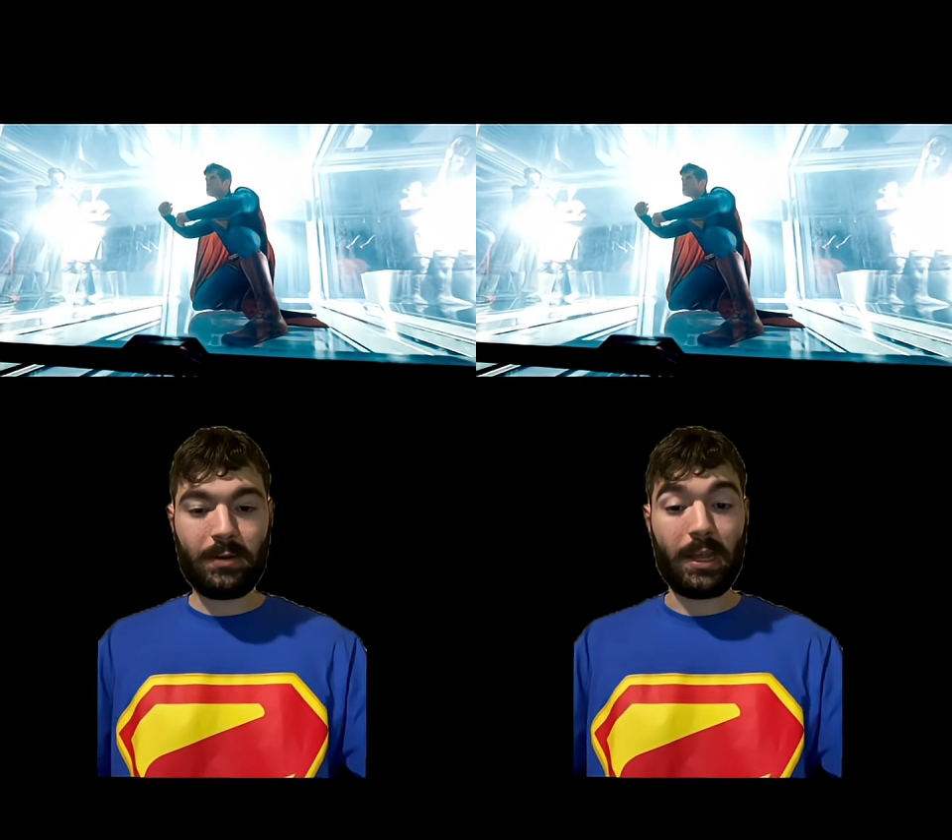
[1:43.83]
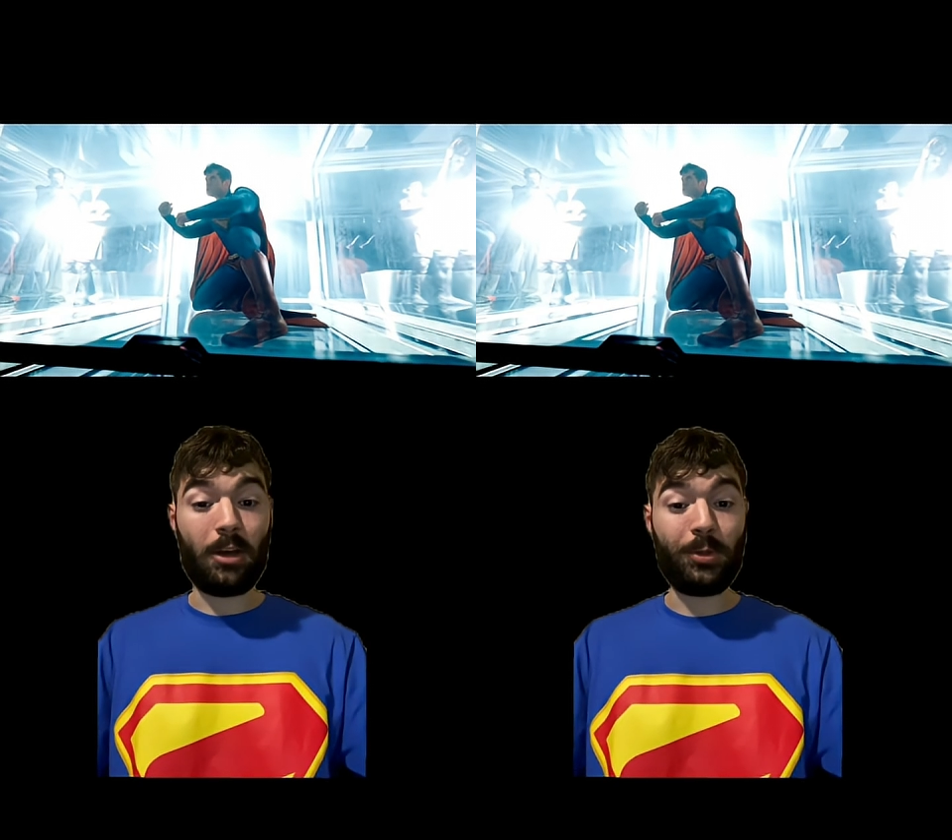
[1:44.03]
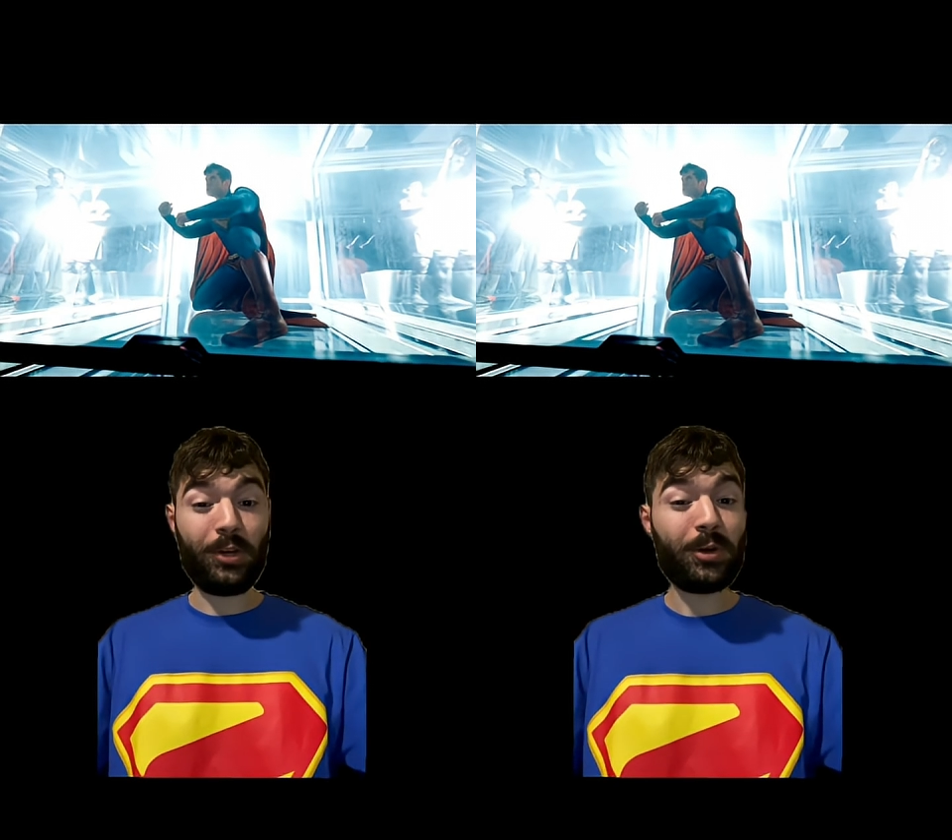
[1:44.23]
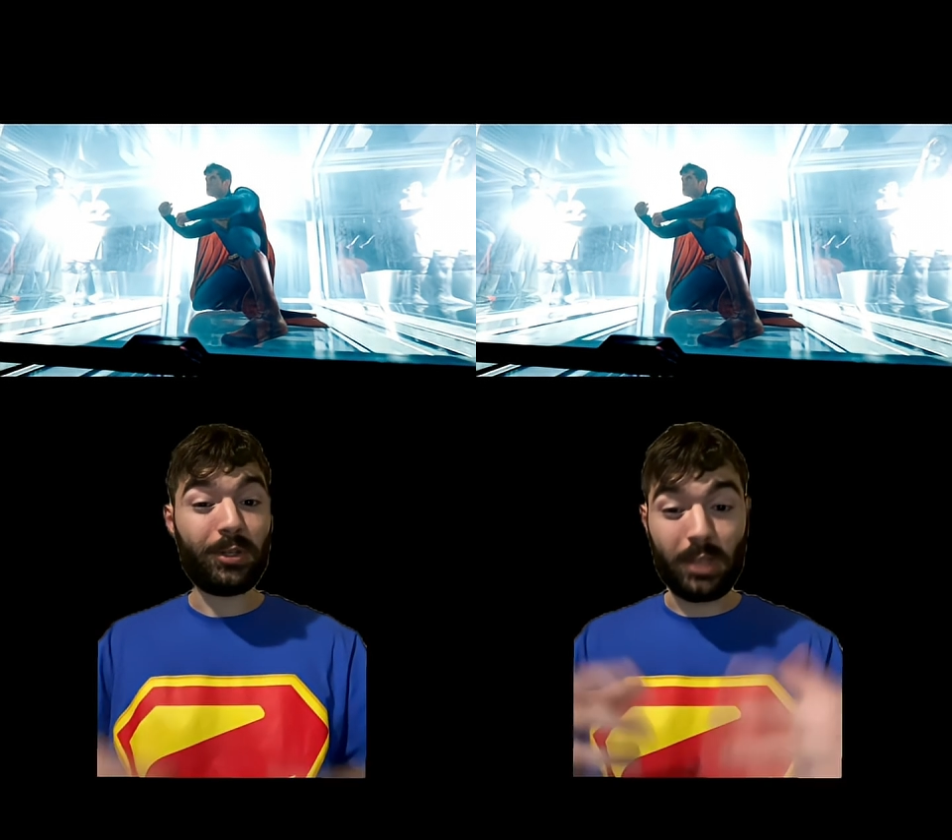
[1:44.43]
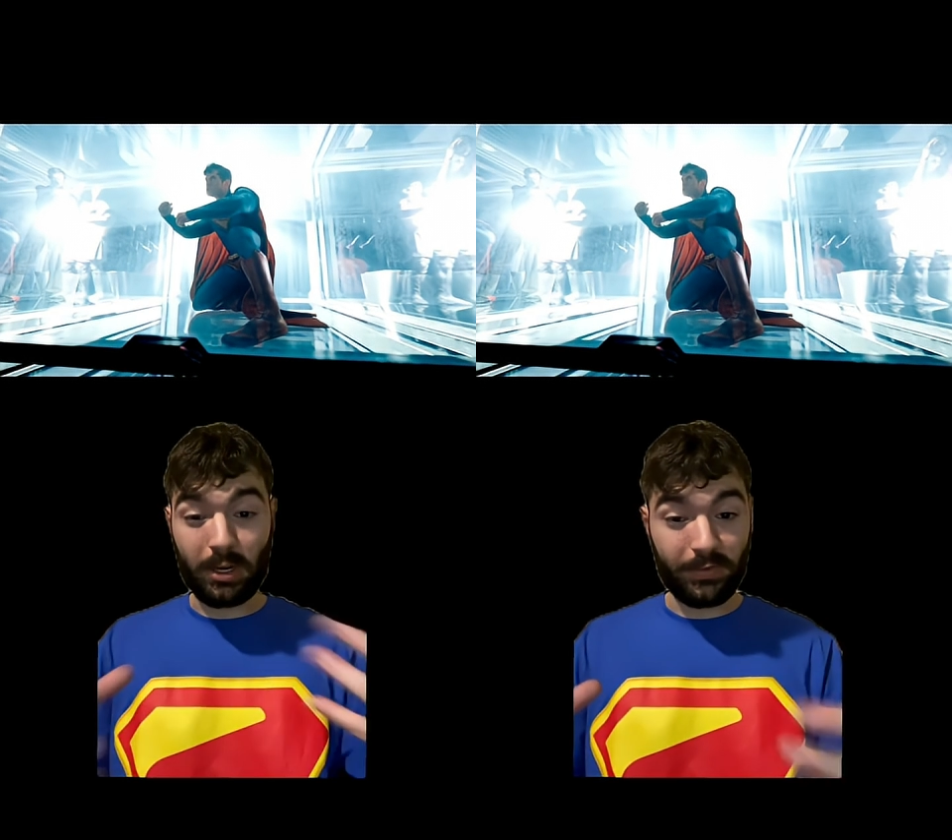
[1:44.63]
Now, there are a
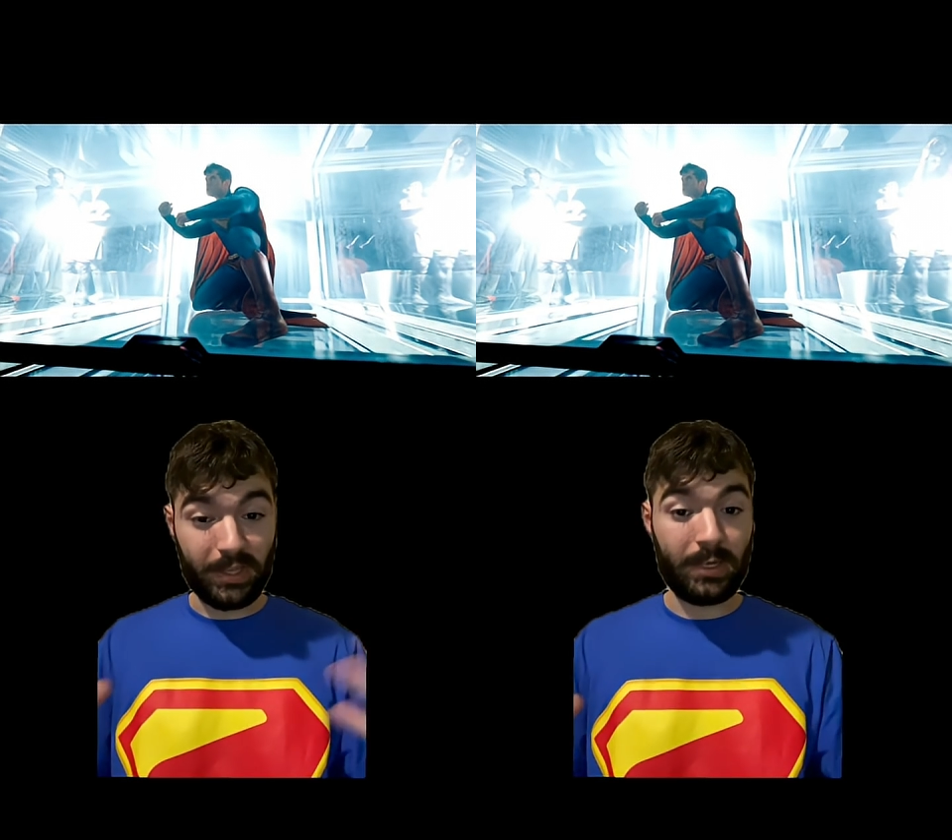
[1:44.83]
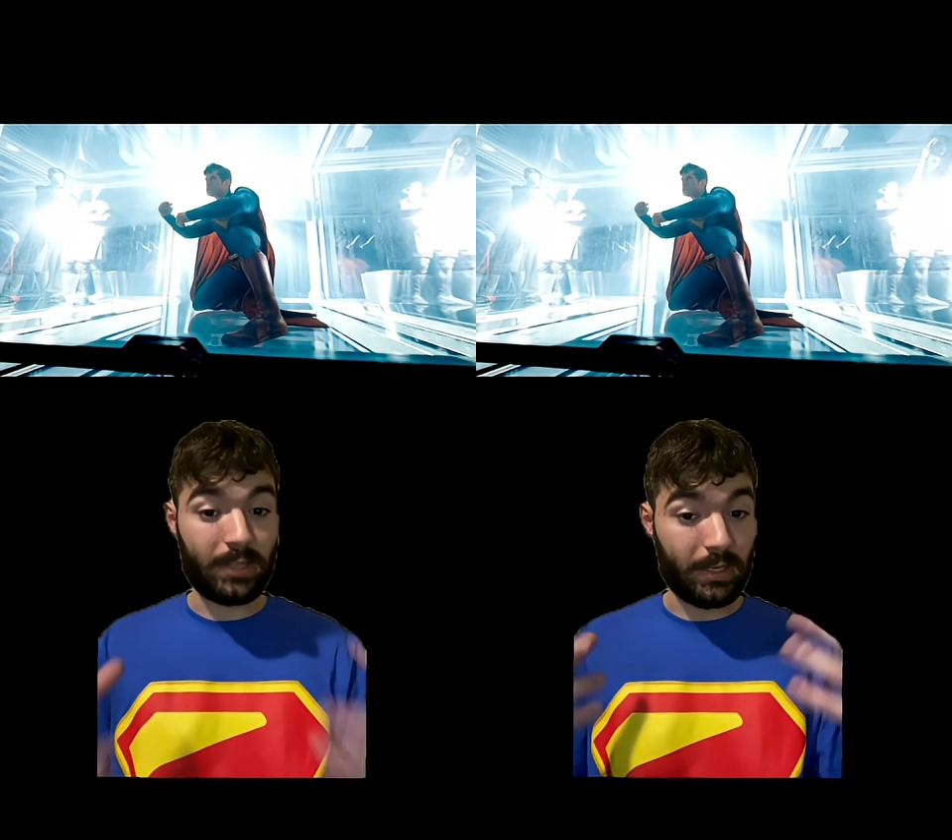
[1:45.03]
lot of things I